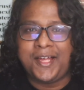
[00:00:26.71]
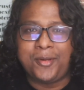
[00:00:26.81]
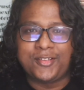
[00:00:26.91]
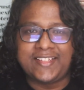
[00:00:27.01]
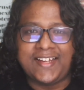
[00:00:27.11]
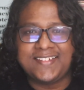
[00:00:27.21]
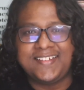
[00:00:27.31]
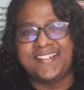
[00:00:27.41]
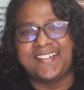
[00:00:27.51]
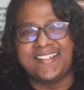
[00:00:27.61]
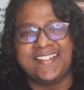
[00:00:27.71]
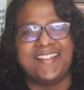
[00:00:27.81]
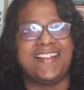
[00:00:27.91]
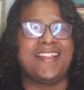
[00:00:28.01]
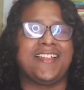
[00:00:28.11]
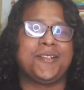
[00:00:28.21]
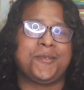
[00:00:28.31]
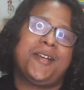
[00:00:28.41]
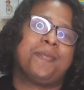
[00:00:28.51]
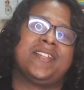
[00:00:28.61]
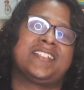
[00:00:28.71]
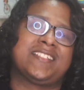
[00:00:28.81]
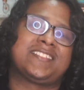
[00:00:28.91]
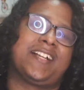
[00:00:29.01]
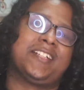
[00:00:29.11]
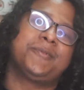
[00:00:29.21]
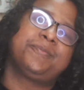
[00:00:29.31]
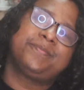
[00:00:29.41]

about that. And yeah, let's get started.